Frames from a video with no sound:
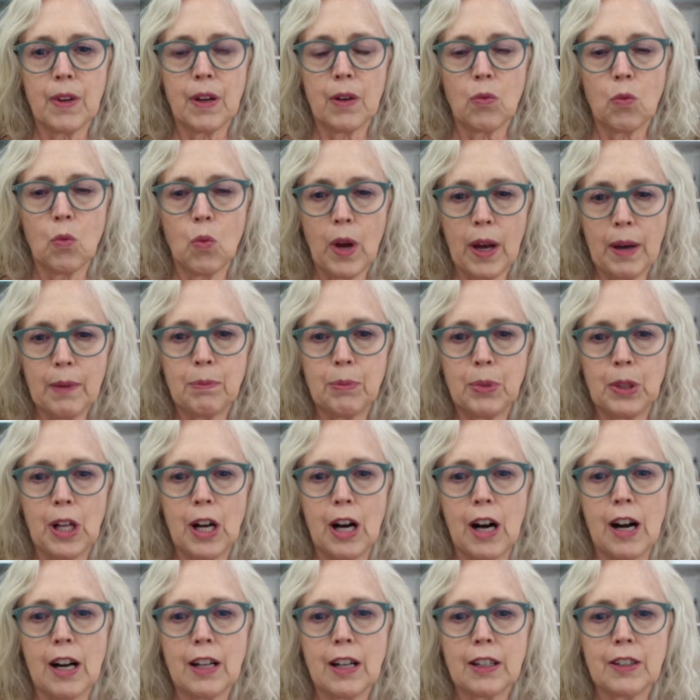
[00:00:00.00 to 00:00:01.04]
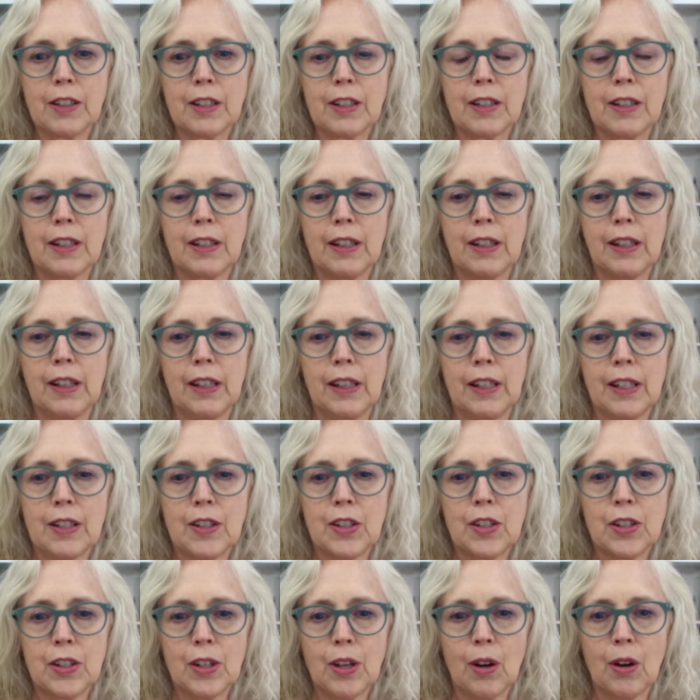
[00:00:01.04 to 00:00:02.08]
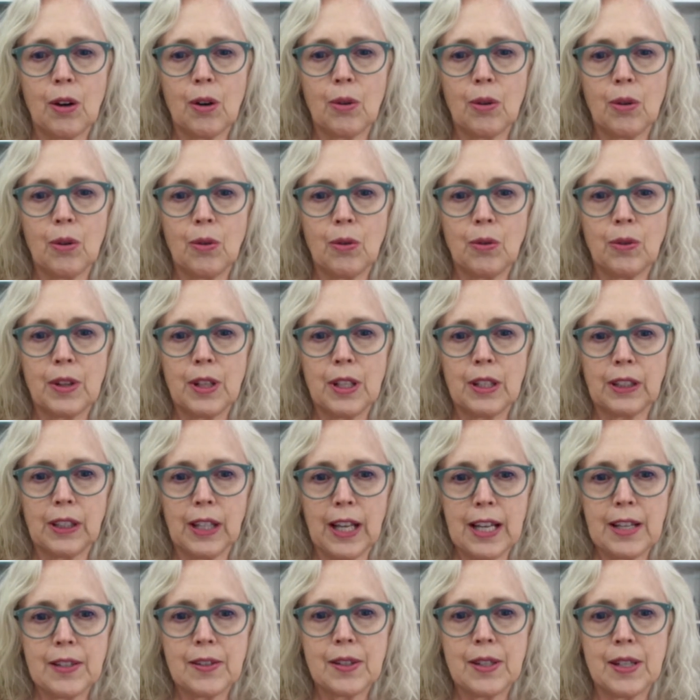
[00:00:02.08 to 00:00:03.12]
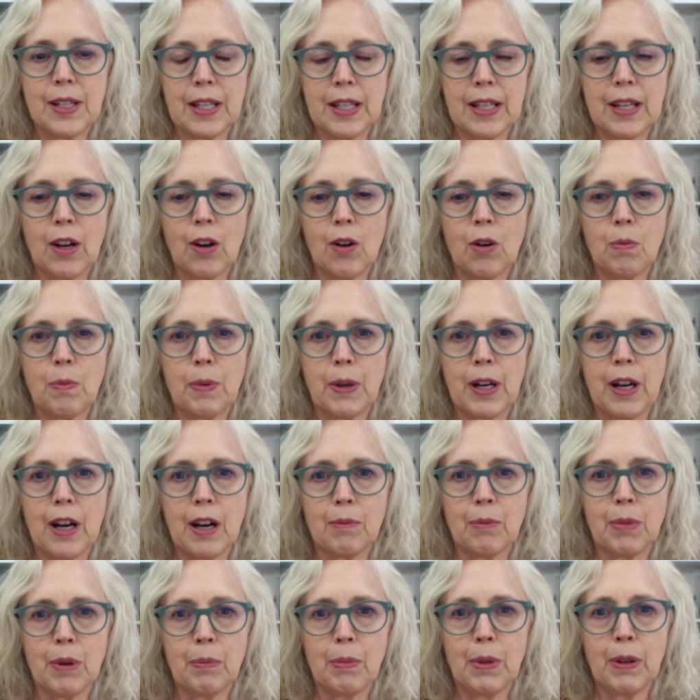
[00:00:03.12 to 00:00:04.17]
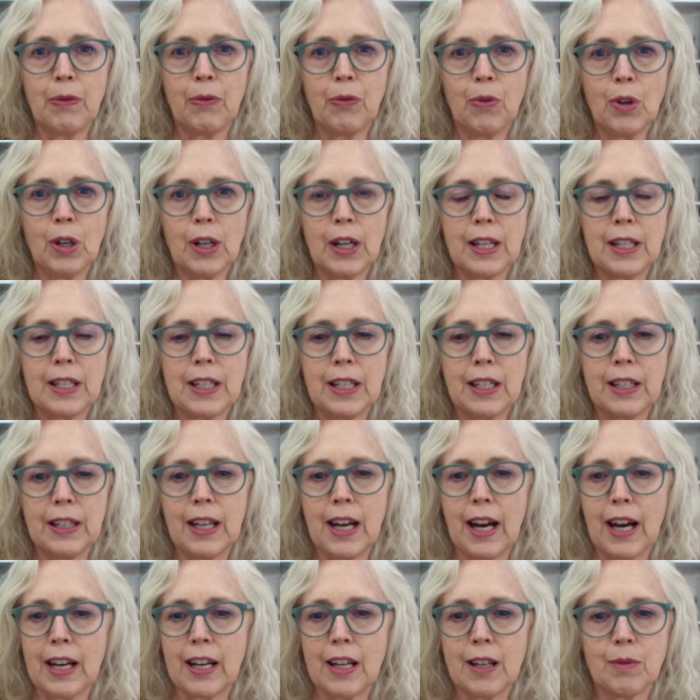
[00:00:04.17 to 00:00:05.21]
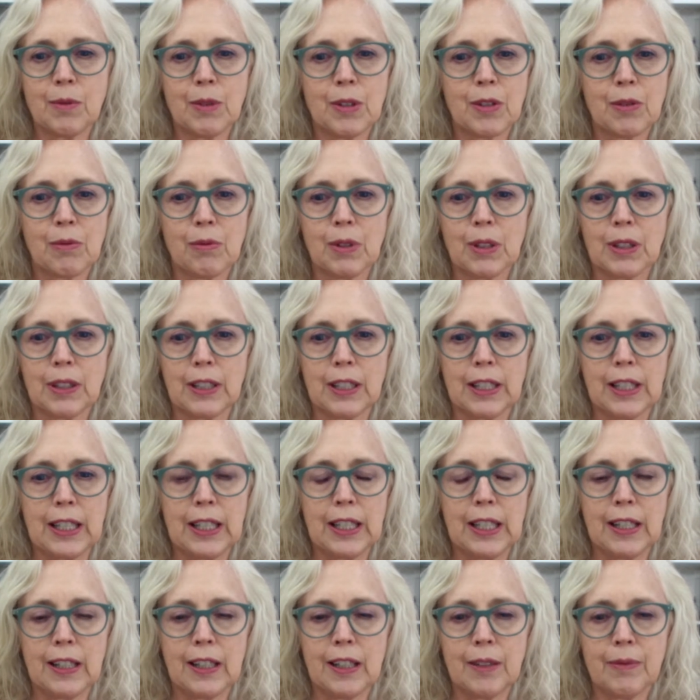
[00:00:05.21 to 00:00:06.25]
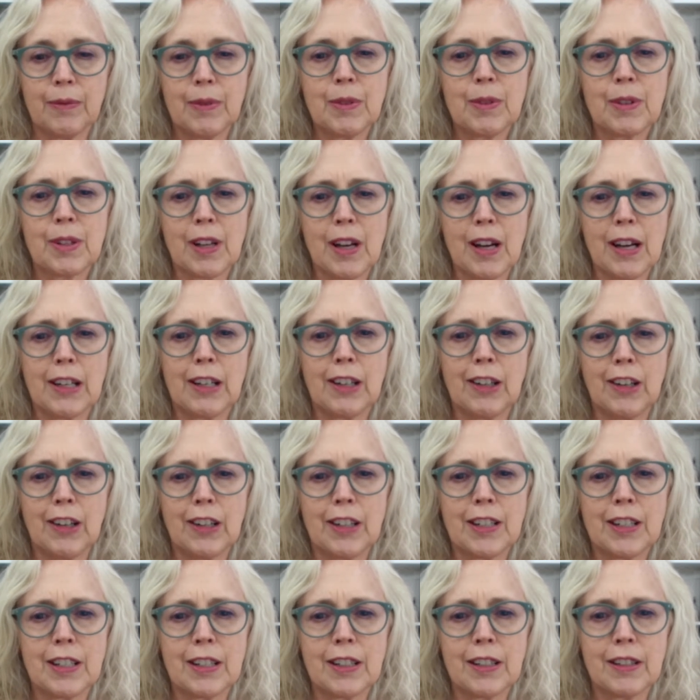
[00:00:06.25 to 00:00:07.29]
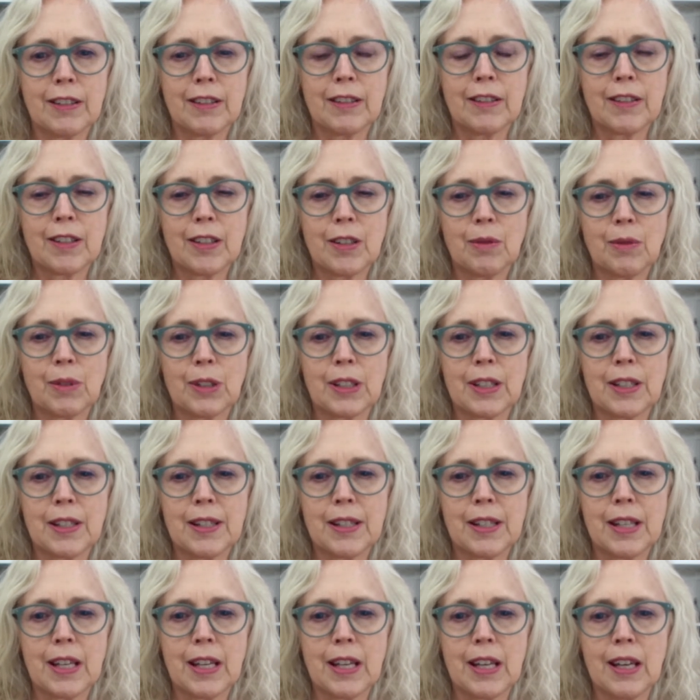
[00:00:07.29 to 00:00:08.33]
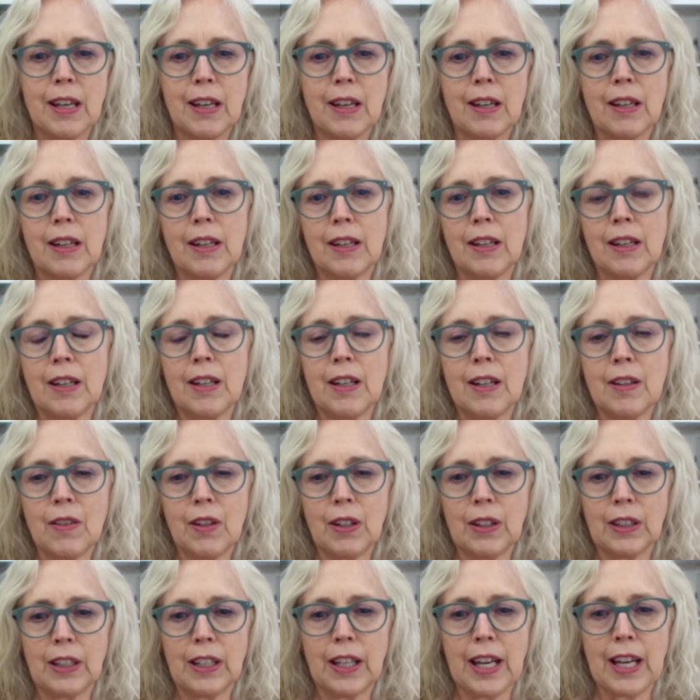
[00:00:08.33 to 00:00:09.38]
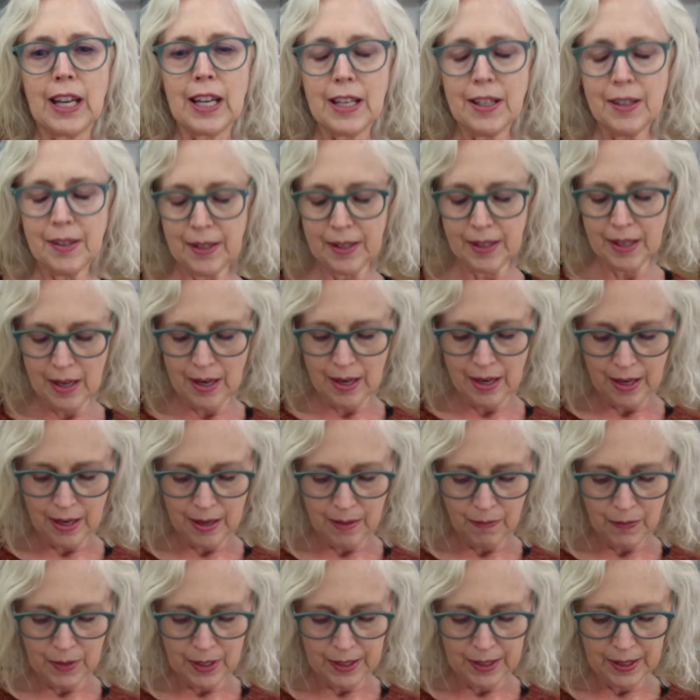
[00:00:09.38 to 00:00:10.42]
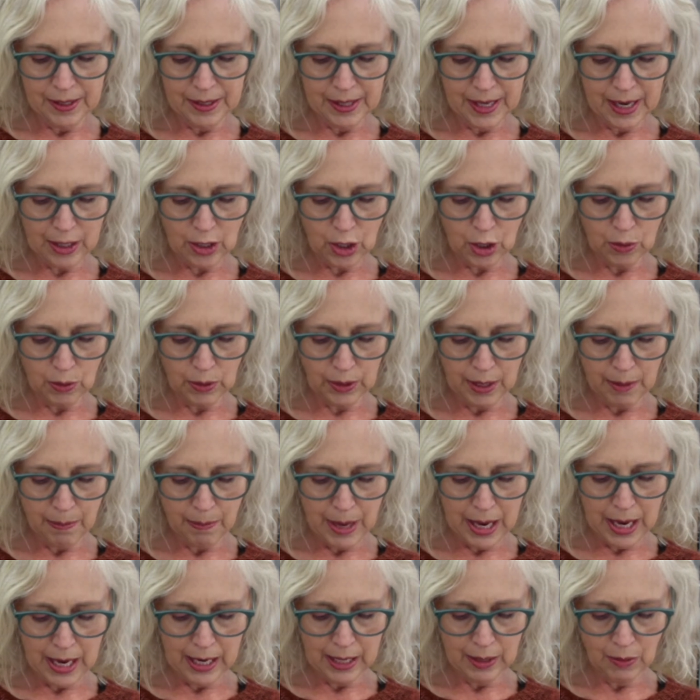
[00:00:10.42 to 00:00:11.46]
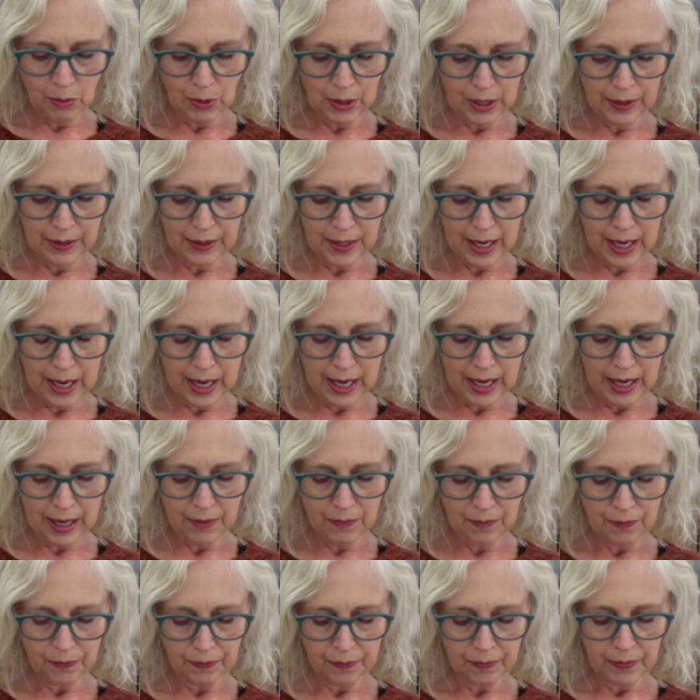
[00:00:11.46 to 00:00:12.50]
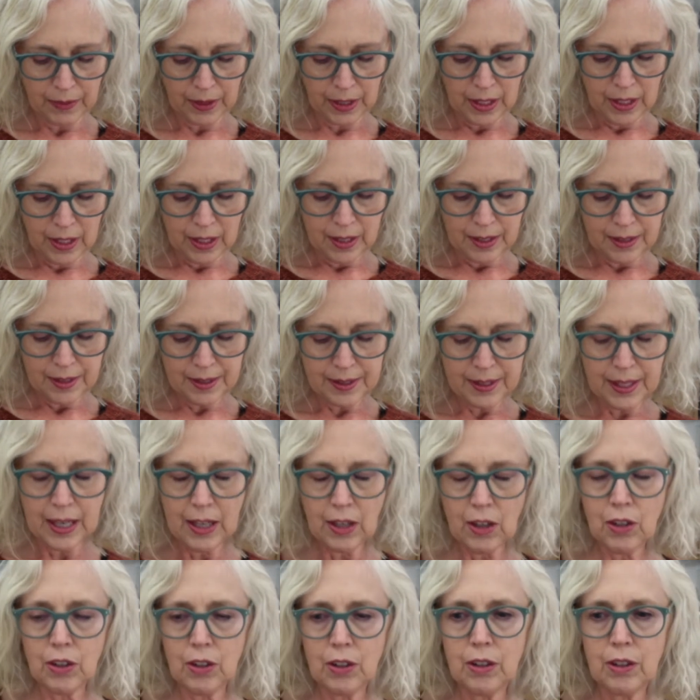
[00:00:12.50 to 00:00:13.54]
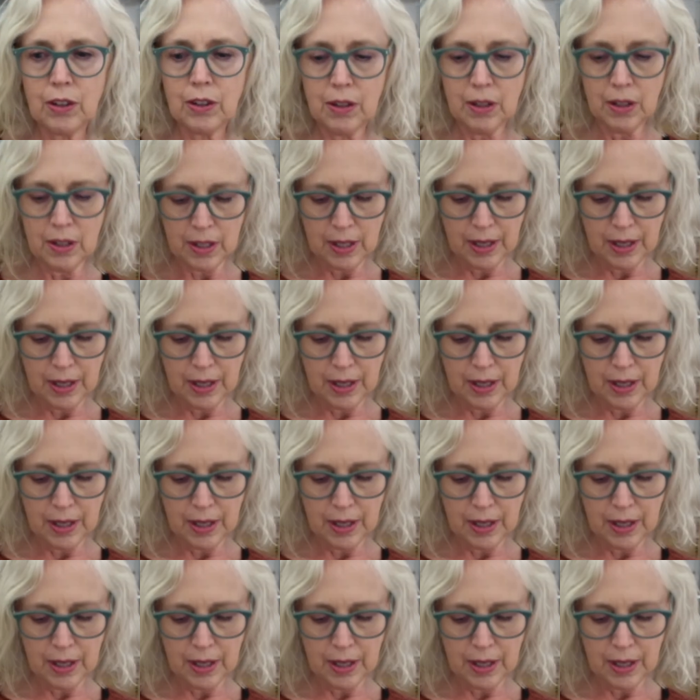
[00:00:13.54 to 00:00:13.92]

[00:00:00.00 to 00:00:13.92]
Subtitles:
wet blocked, so the lace did open up, but before I did that, it was really it was kind of hard to really see the lace. This is actually made with a single